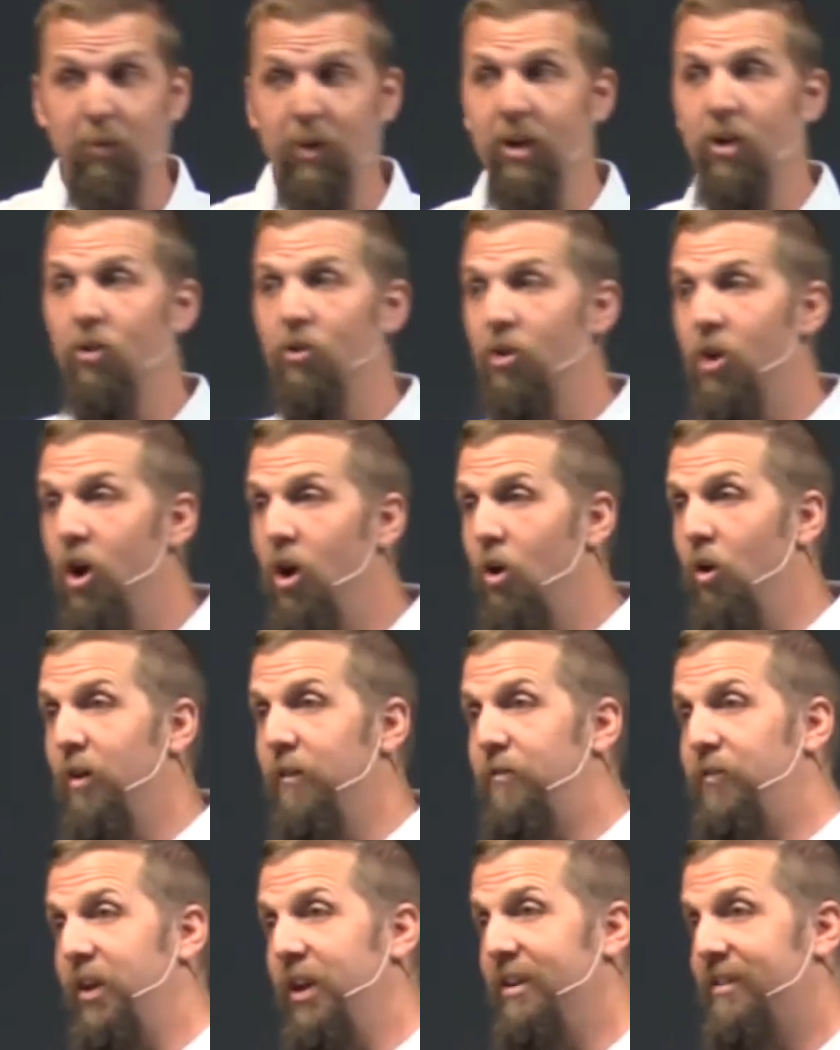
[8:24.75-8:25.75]
We don't know
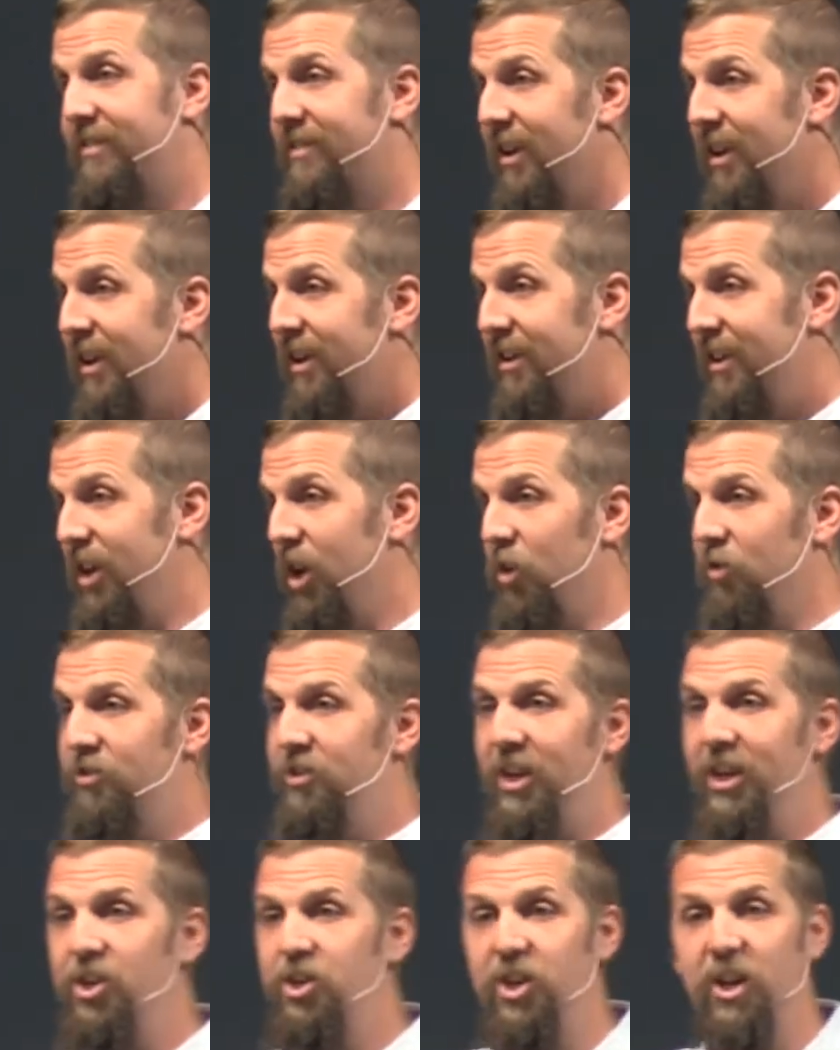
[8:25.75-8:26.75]
if he's, you know,
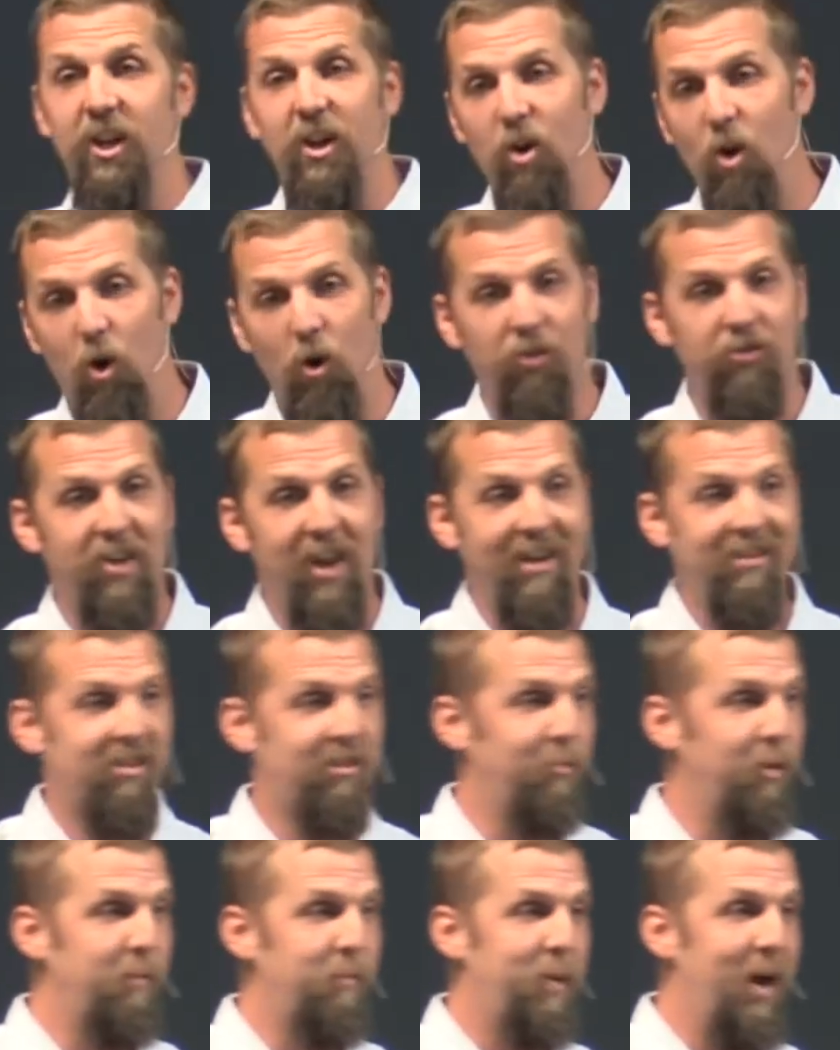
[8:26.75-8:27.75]
teaching an Old
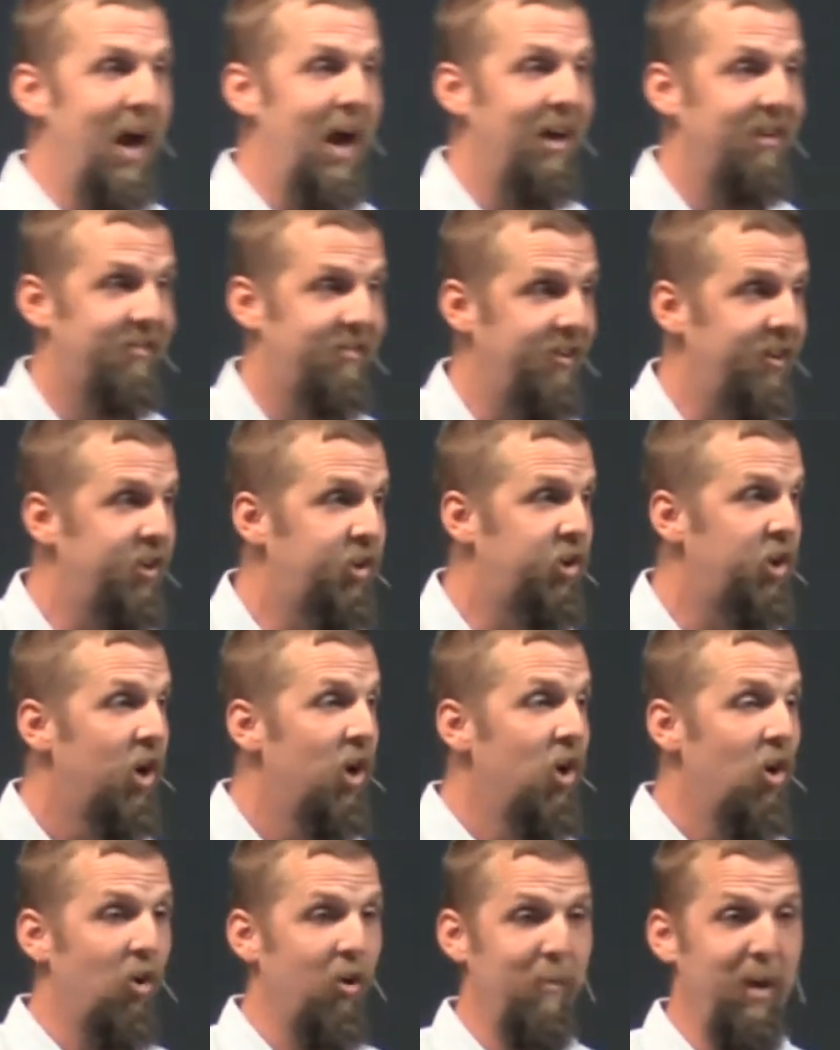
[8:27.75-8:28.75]
Testament passage
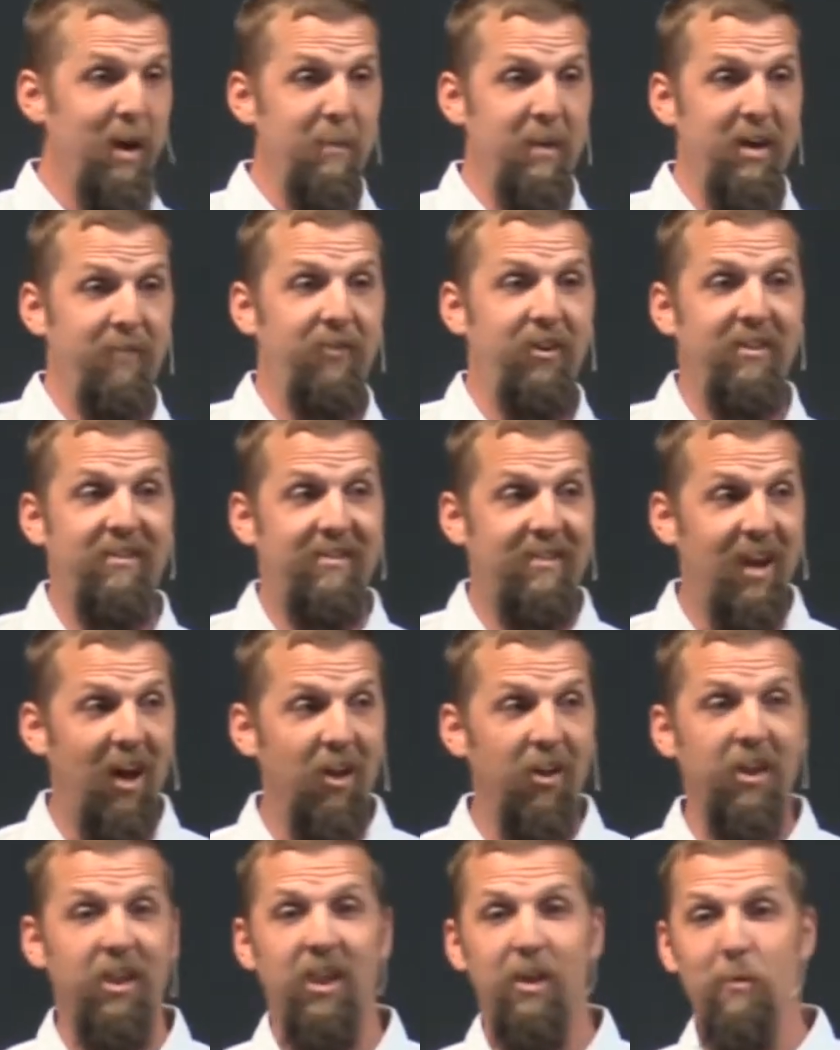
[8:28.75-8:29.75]
or maybe if he's
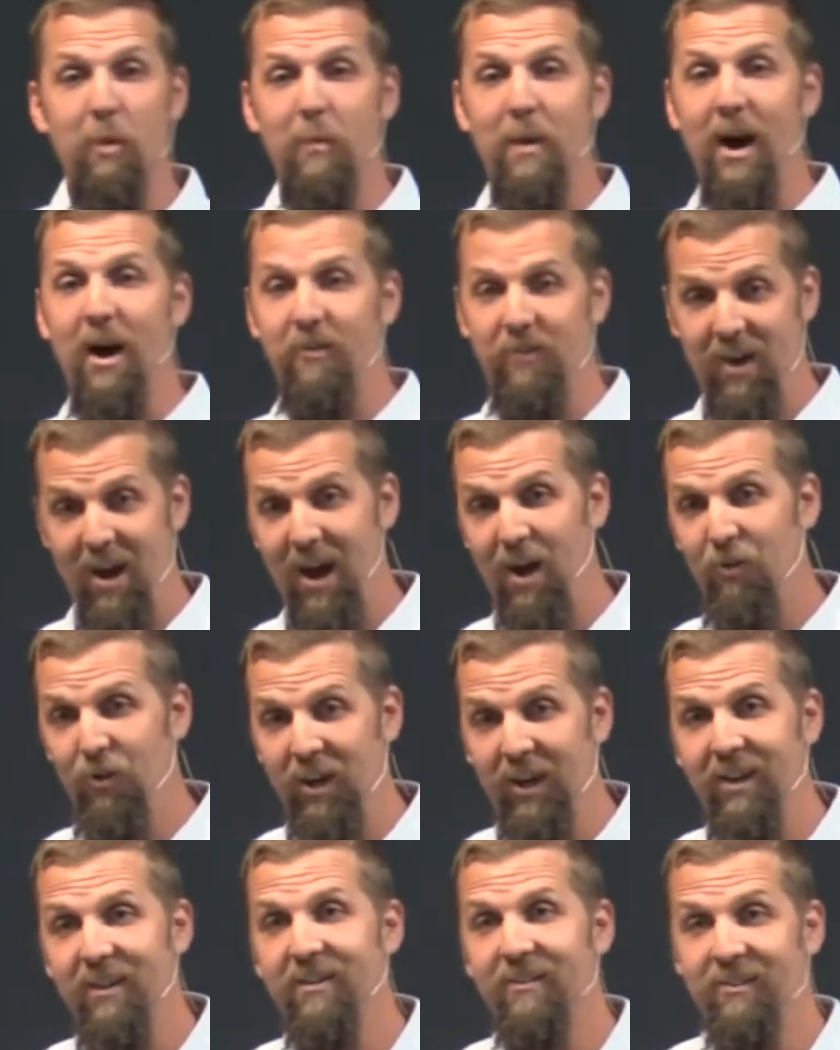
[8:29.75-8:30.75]
telling them about how
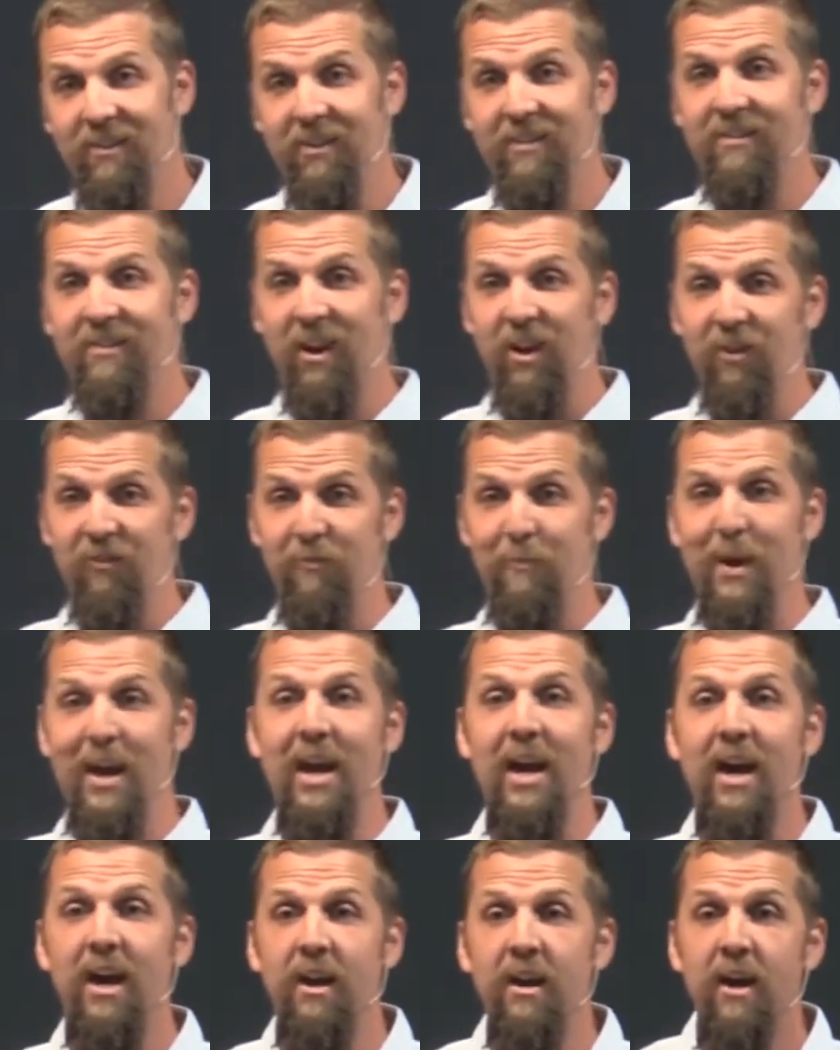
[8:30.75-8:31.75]
he is the Son of
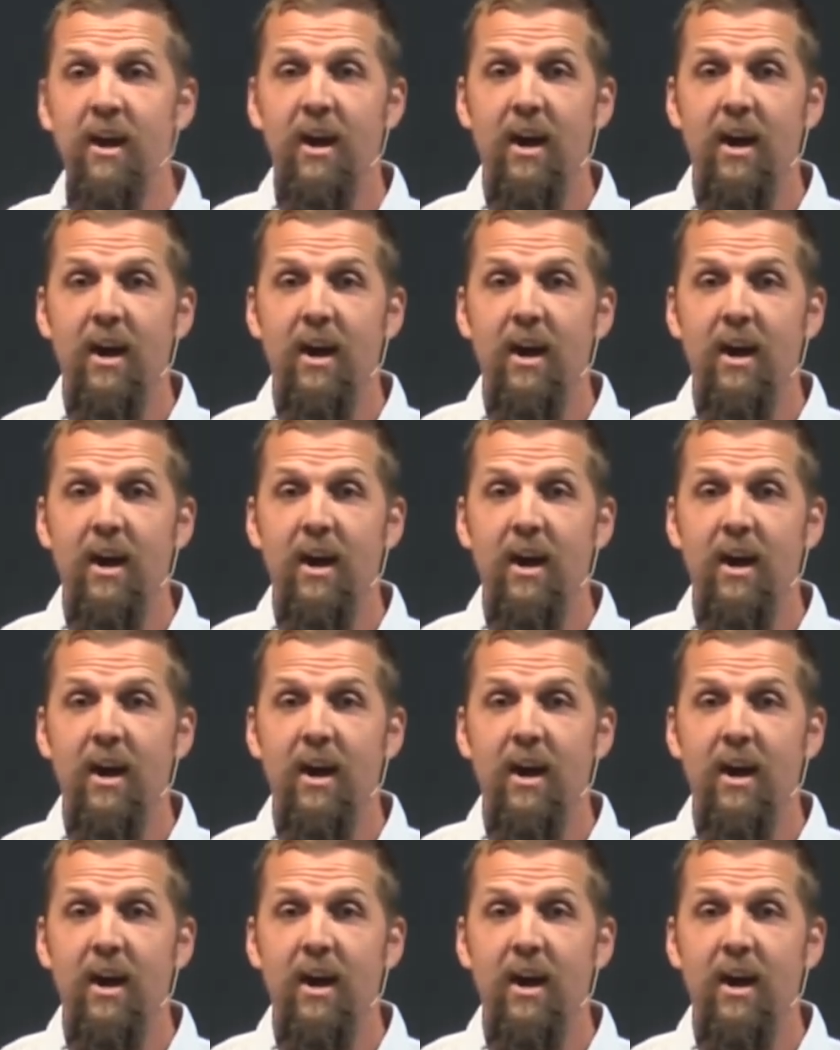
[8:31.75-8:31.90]
Man.